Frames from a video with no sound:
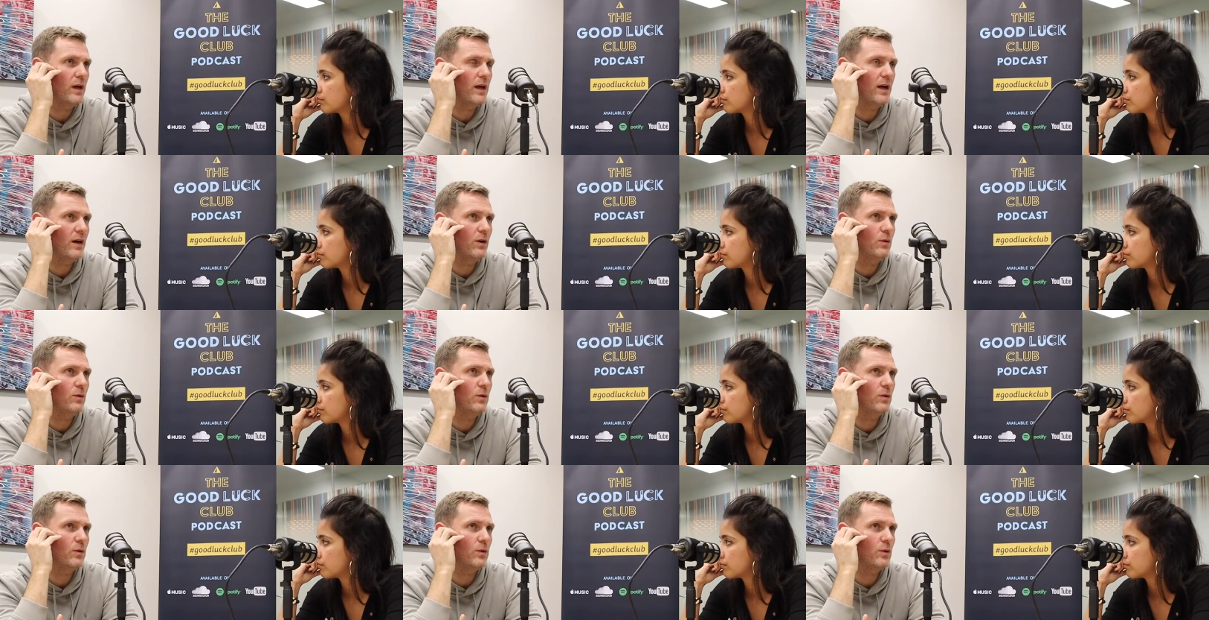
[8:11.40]

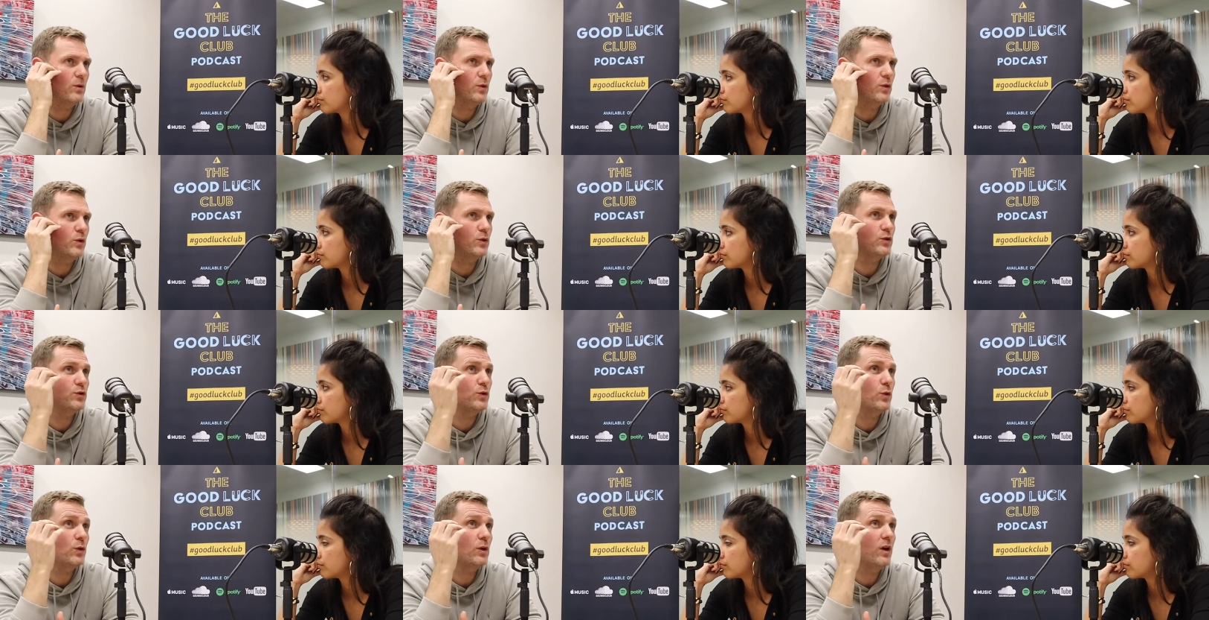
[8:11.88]
Speaker 1: how
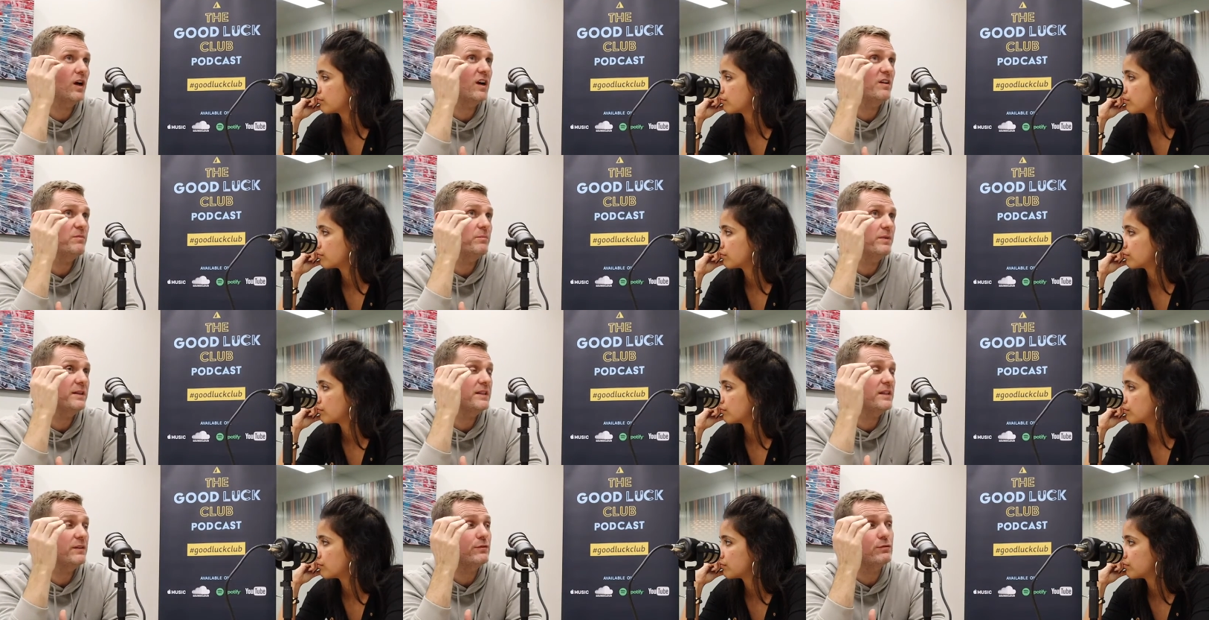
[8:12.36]
would your
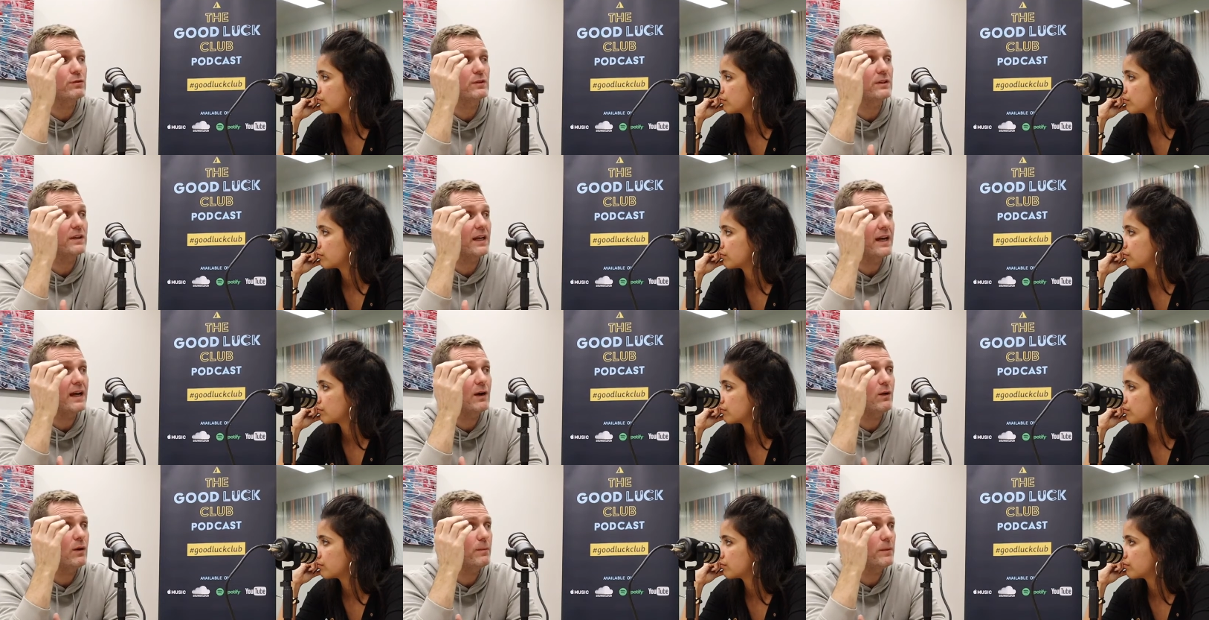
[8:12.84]
life be
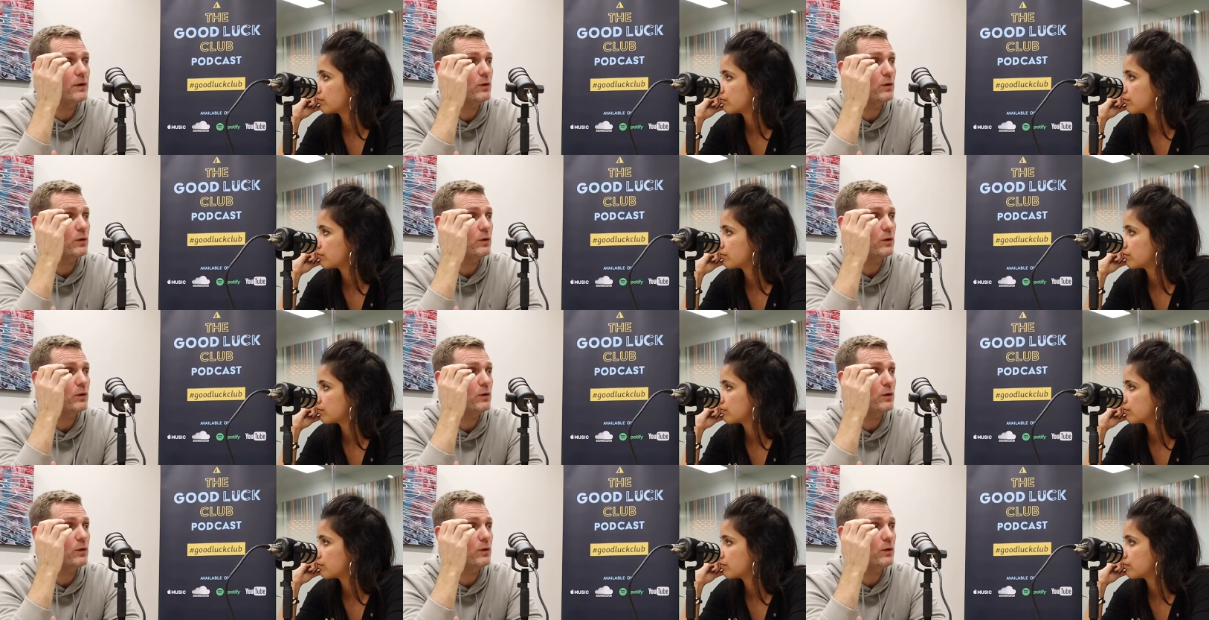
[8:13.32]
different now?